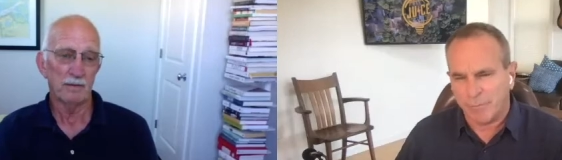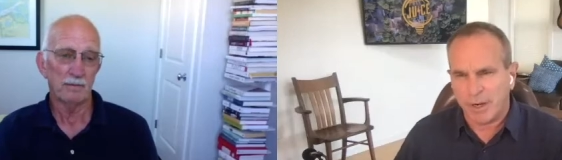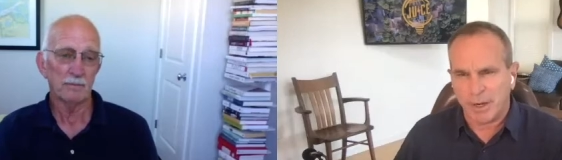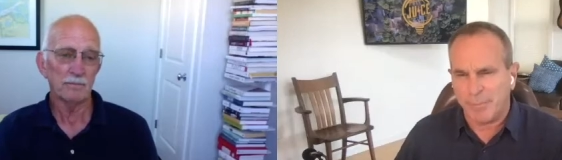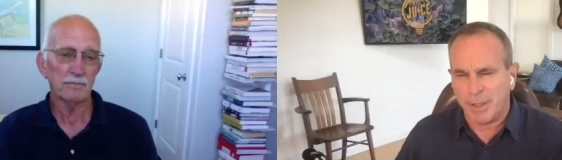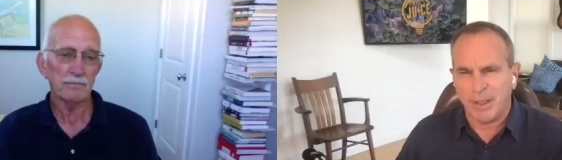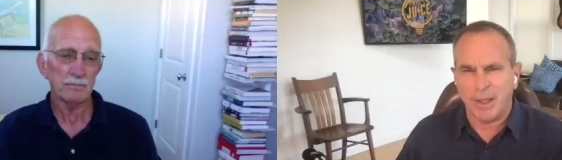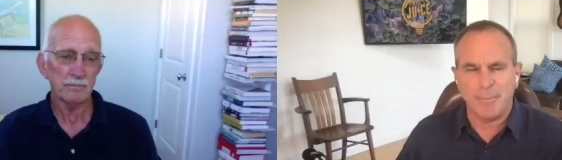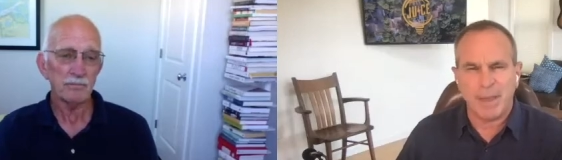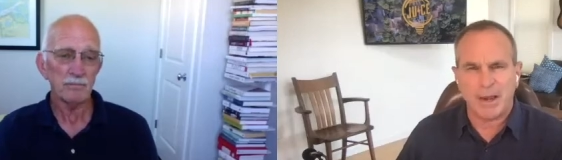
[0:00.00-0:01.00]
Speaker 1: I've written
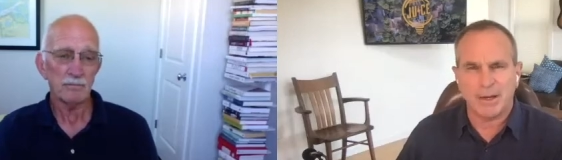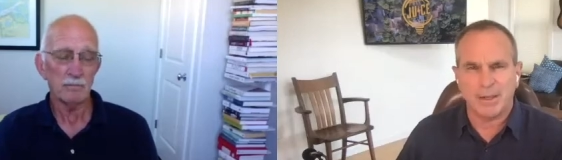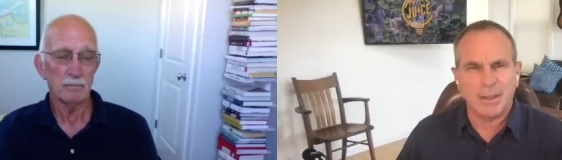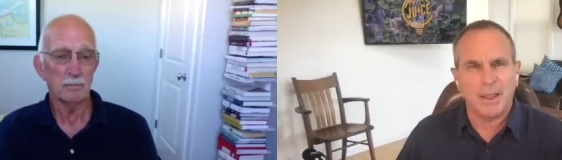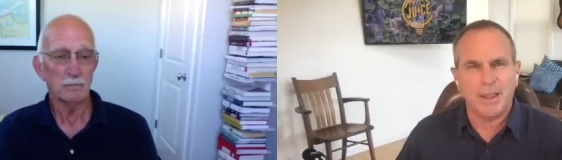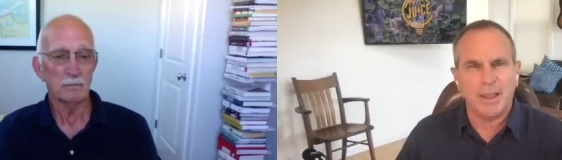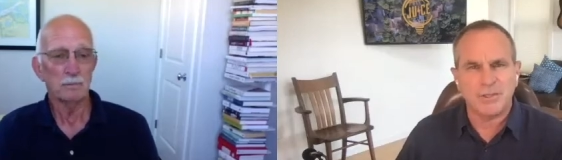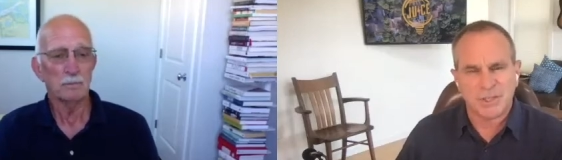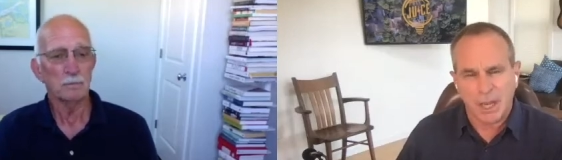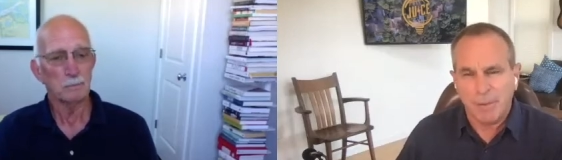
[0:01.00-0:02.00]
about it
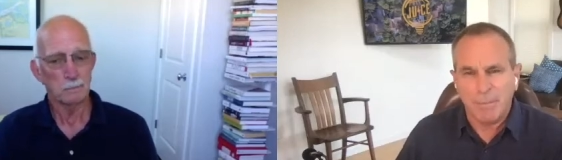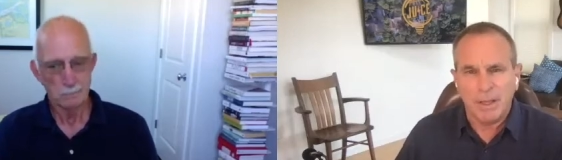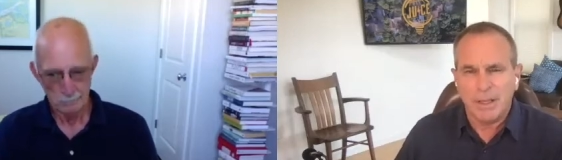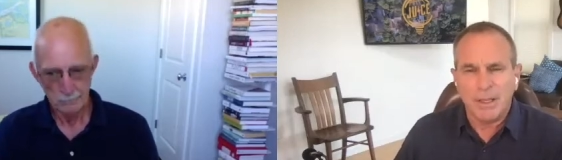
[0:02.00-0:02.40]
some.